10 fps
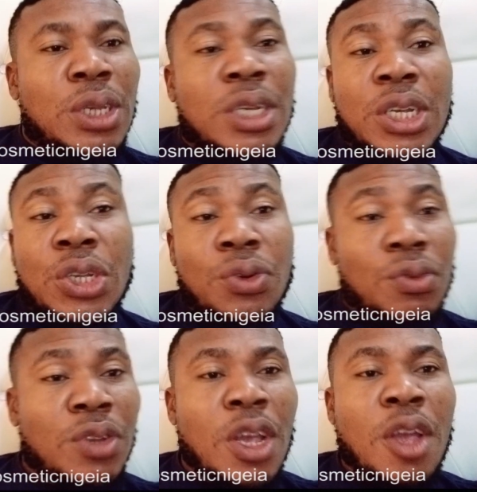You can
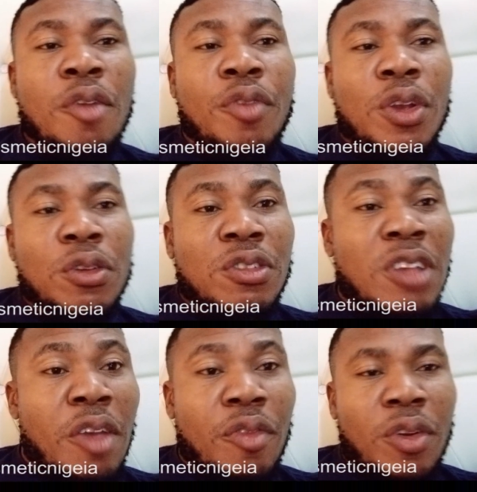use for
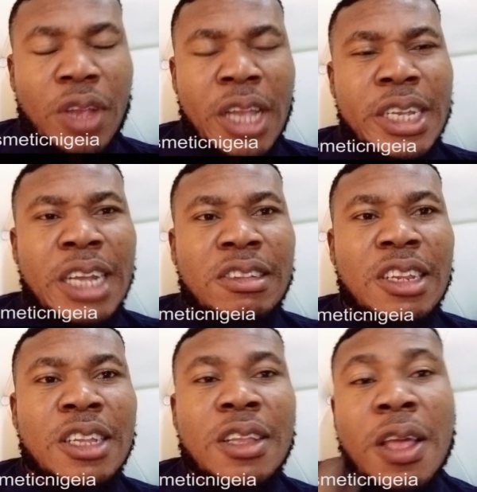yourself. Are you
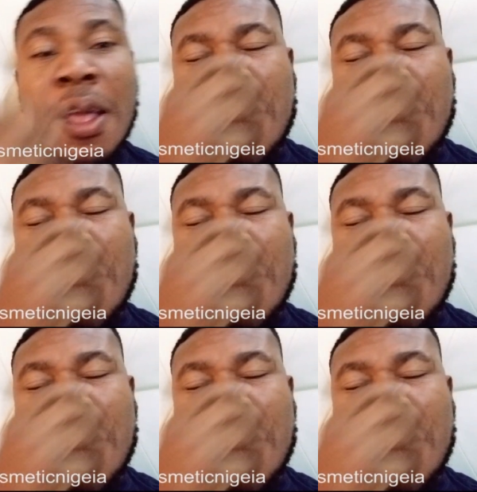getting it?